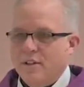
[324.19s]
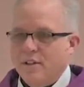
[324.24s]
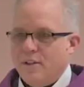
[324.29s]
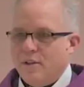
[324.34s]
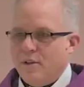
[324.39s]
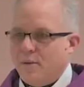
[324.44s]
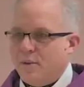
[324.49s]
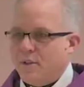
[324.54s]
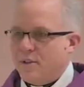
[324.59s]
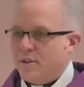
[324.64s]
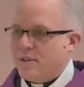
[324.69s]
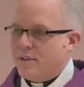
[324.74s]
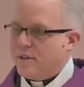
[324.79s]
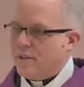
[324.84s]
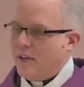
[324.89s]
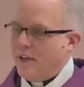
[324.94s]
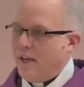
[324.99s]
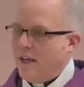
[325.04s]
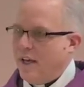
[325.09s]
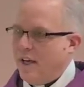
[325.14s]
there is
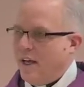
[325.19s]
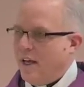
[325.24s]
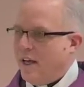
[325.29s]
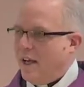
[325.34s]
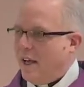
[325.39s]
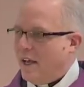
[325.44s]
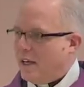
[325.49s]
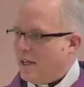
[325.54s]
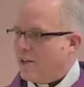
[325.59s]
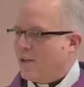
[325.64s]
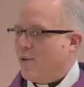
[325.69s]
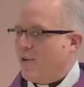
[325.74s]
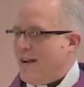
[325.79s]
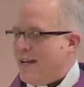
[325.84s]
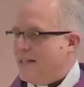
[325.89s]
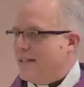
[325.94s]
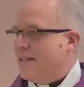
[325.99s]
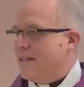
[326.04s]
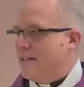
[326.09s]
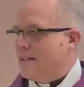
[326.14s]
a
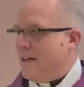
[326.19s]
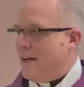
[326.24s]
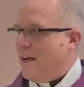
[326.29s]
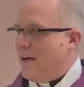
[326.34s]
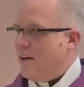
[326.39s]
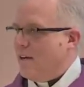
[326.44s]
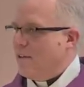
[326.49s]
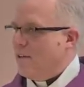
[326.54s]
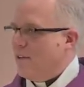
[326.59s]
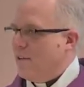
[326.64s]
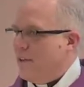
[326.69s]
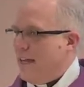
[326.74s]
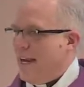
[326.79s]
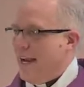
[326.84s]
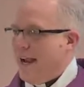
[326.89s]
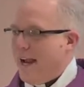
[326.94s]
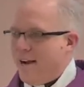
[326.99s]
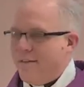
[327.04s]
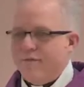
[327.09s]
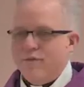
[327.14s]
great desire that
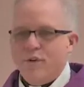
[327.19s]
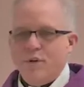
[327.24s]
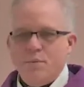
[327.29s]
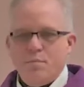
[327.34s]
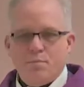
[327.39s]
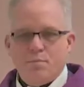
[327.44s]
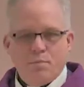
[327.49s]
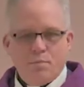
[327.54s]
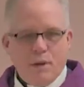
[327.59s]
every